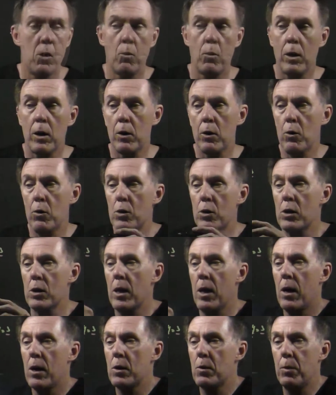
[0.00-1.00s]
We're going to use this
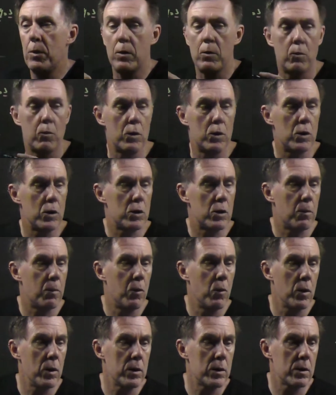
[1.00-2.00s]
last bit, which is the
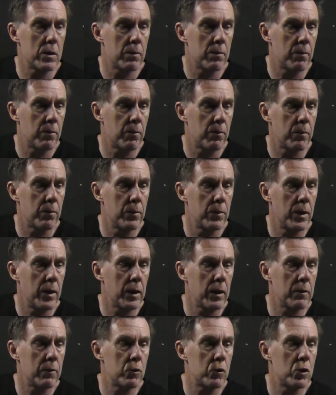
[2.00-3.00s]
point
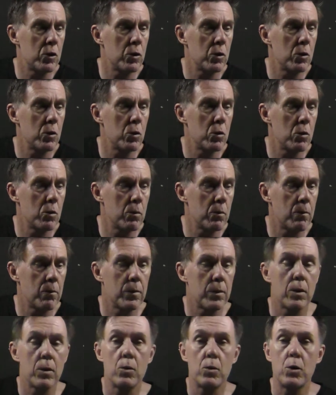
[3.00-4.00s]
-2,
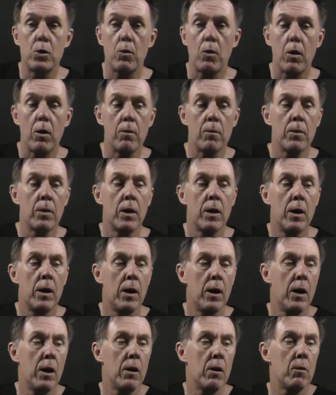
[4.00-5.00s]
0.
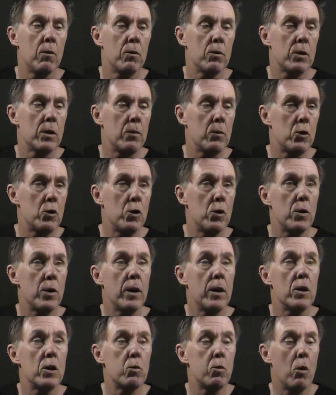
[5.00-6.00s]
Substitute that
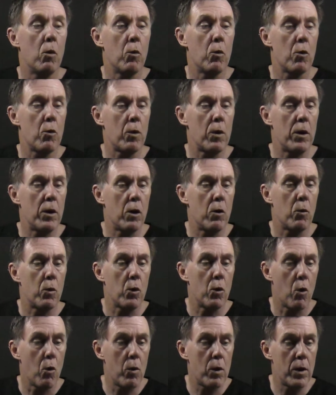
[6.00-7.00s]
into what we already know. We
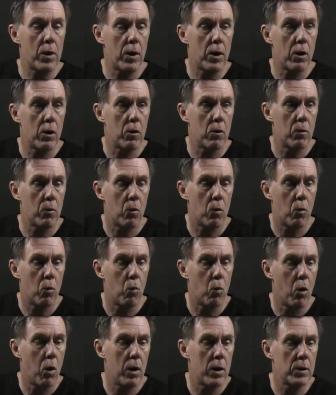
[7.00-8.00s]
already know
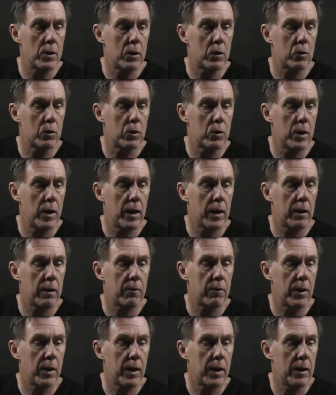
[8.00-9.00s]
y is equal to
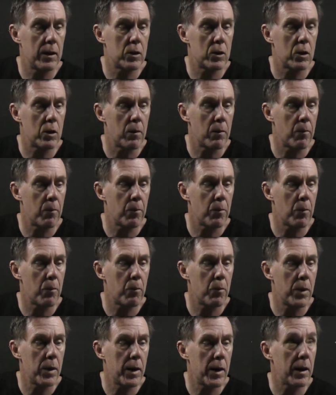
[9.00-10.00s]
-e to the
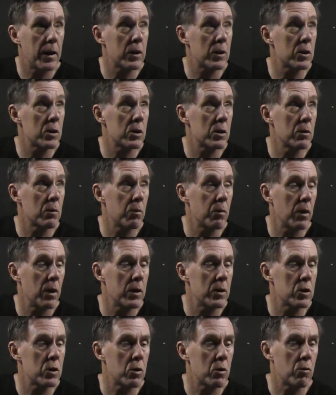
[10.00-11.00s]
bx
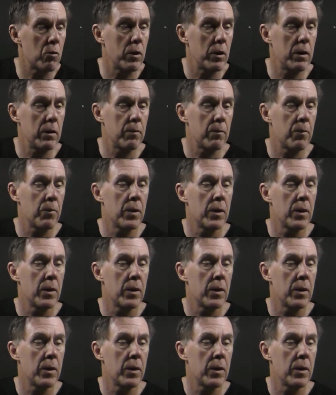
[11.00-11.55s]
plus 3.